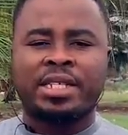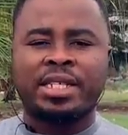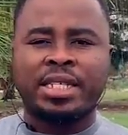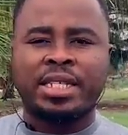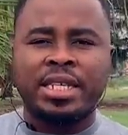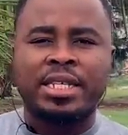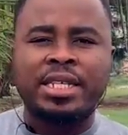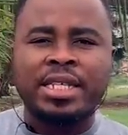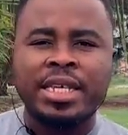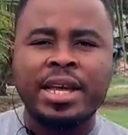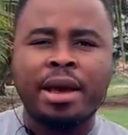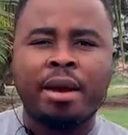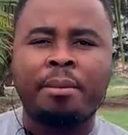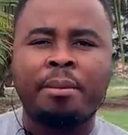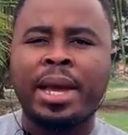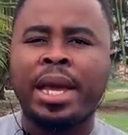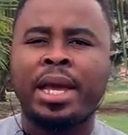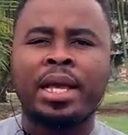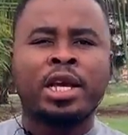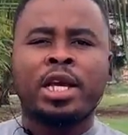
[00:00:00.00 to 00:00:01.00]

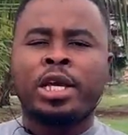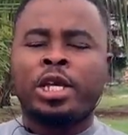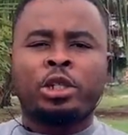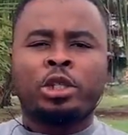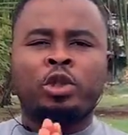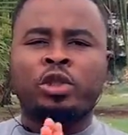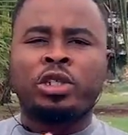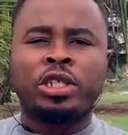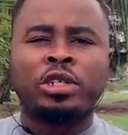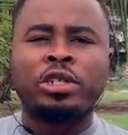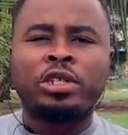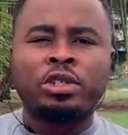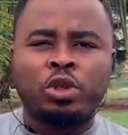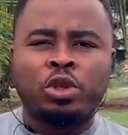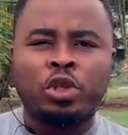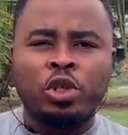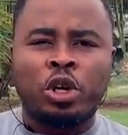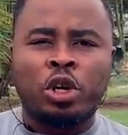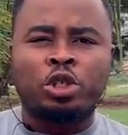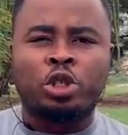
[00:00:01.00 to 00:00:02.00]
CCMA, you didn't do
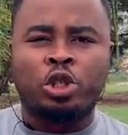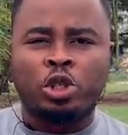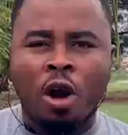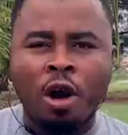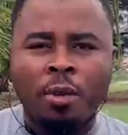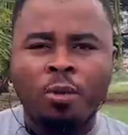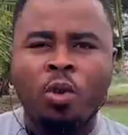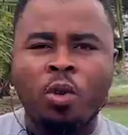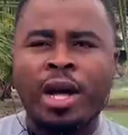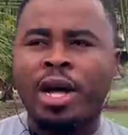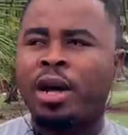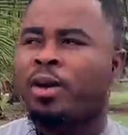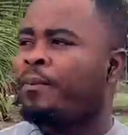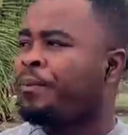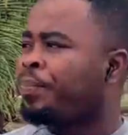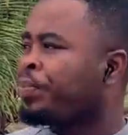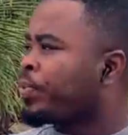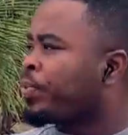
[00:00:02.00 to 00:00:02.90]
your job well.